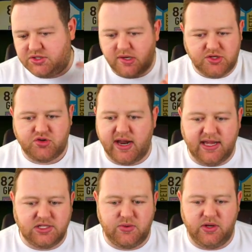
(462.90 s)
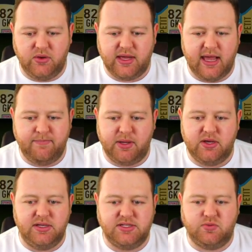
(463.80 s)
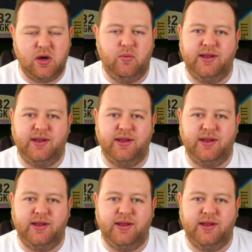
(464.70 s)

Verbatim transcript: just go straight into a new game because, well,